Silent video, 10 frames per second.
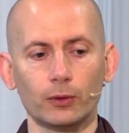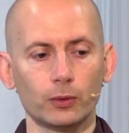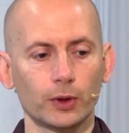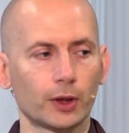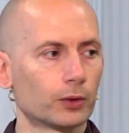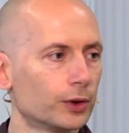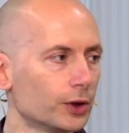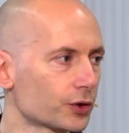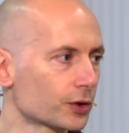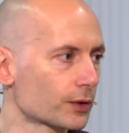to the
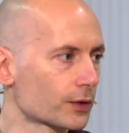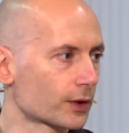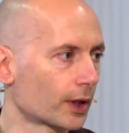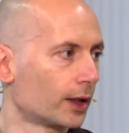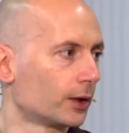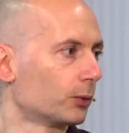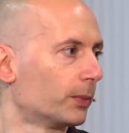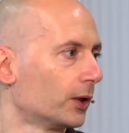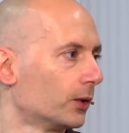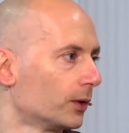conditions and to
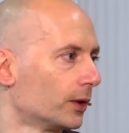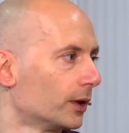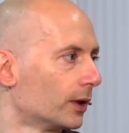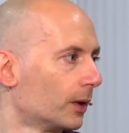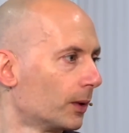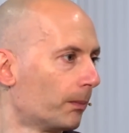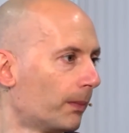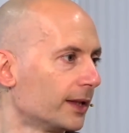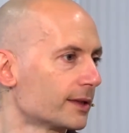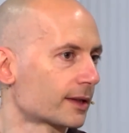my own
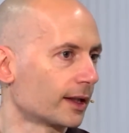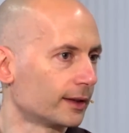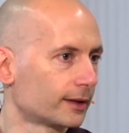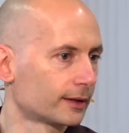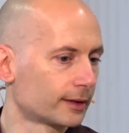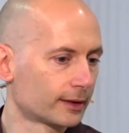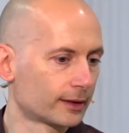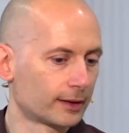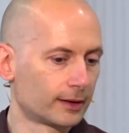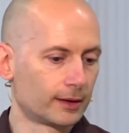mind state.
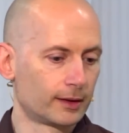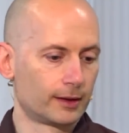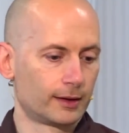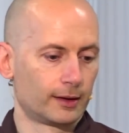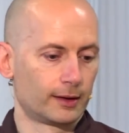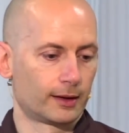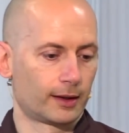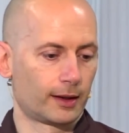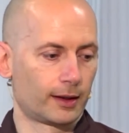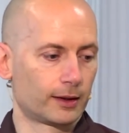
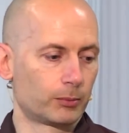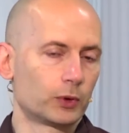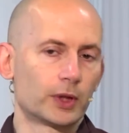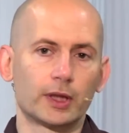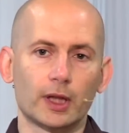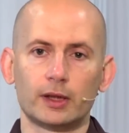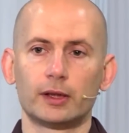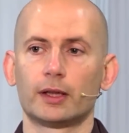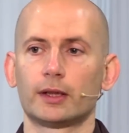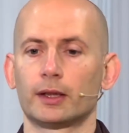And the Buddha
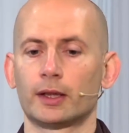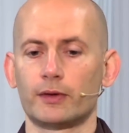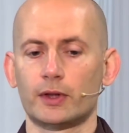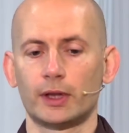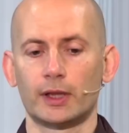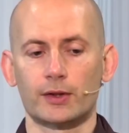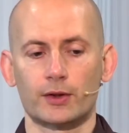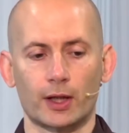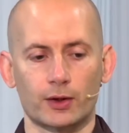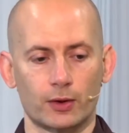here gives clear
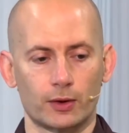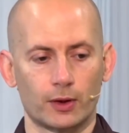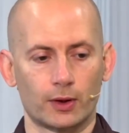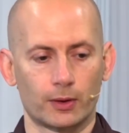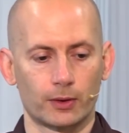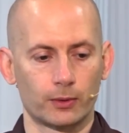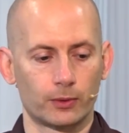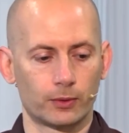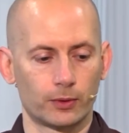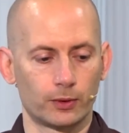instruction, you know,
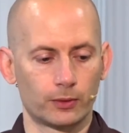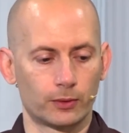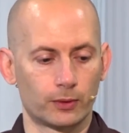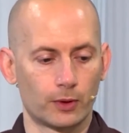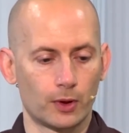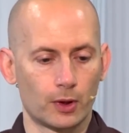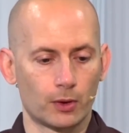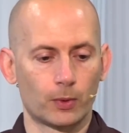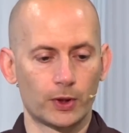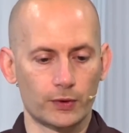you
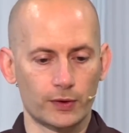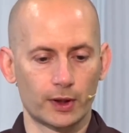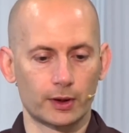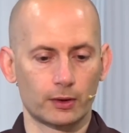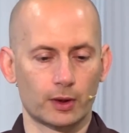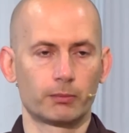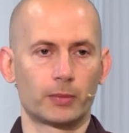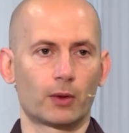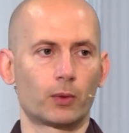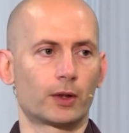when you sit, you can
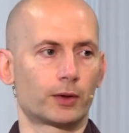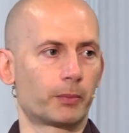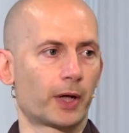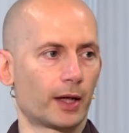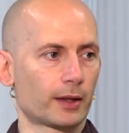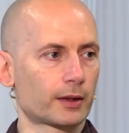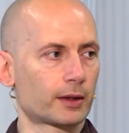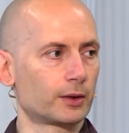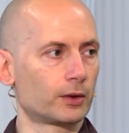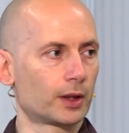be aware of the breath,
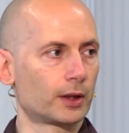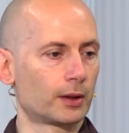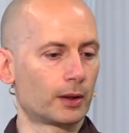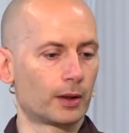and you can be